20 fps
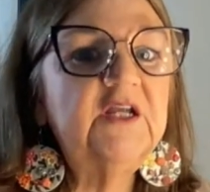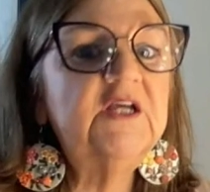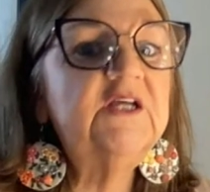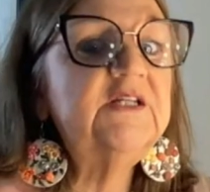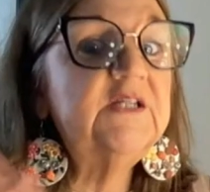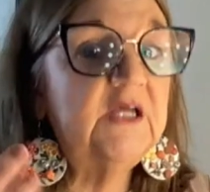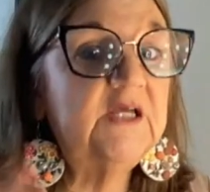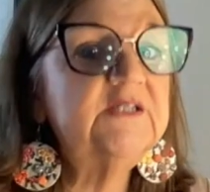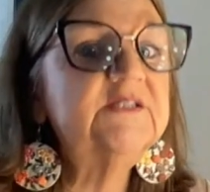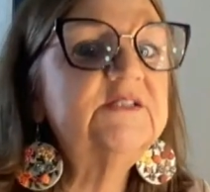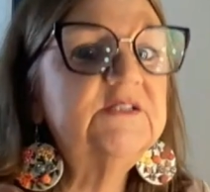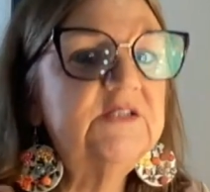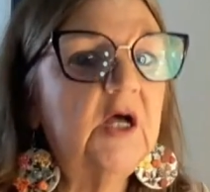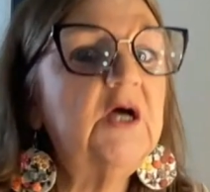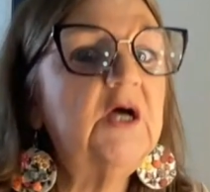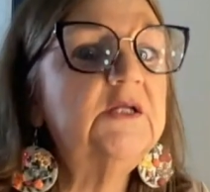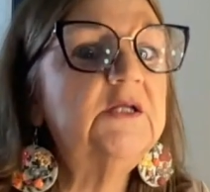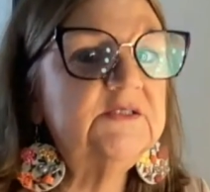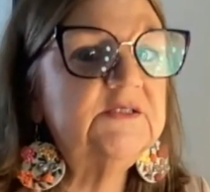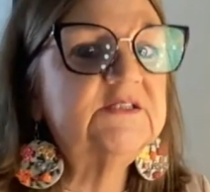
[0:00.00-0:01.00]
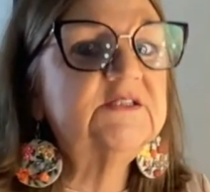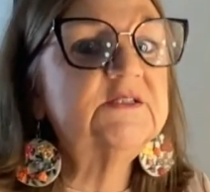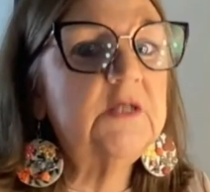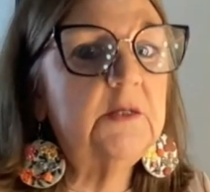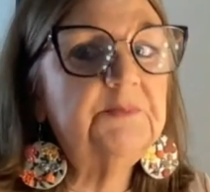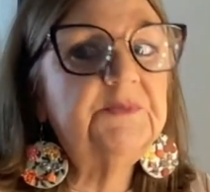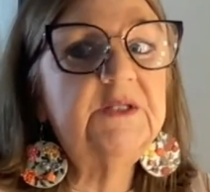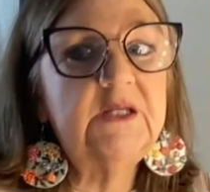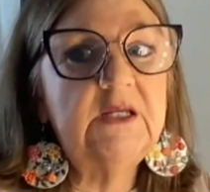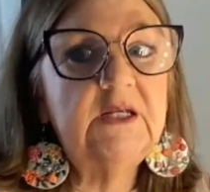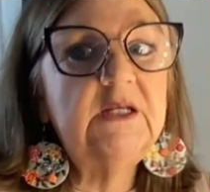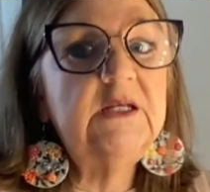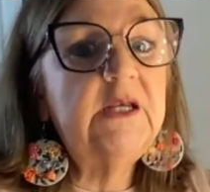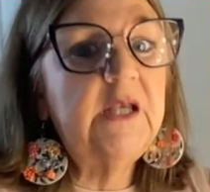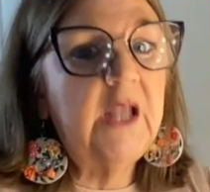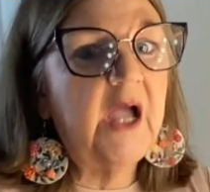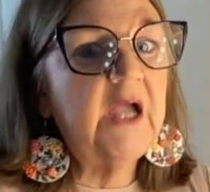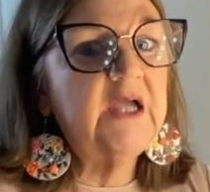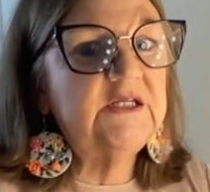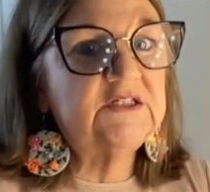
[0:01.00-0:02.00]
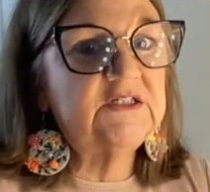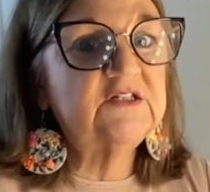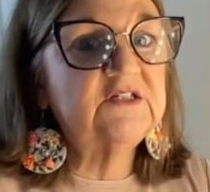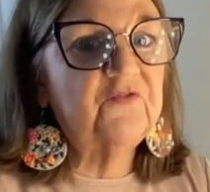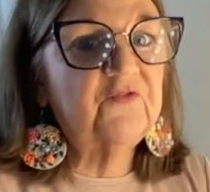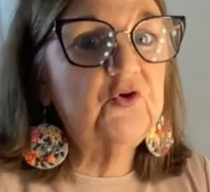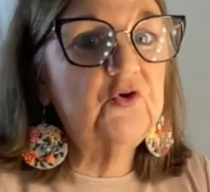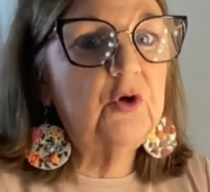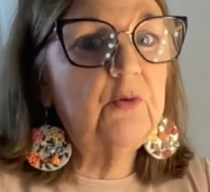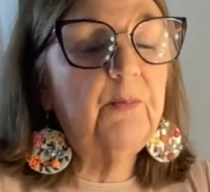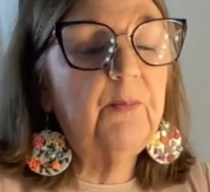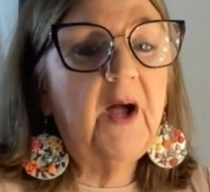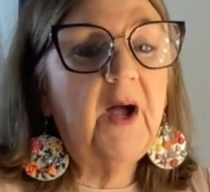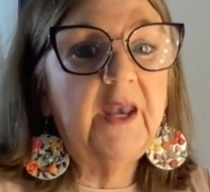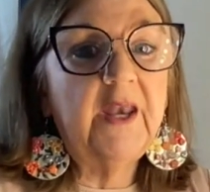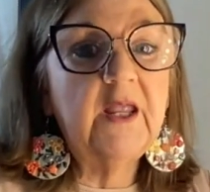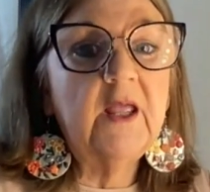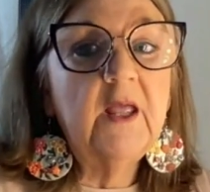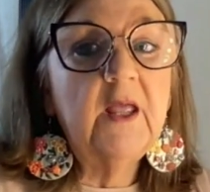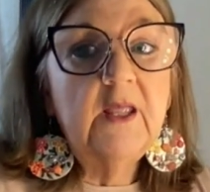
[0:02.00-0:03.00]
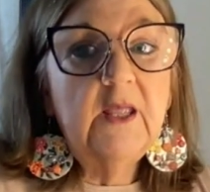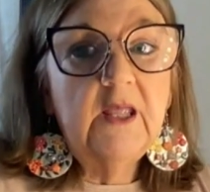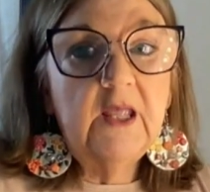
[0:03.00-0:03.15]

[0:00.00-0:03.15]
it has done something nice for your body,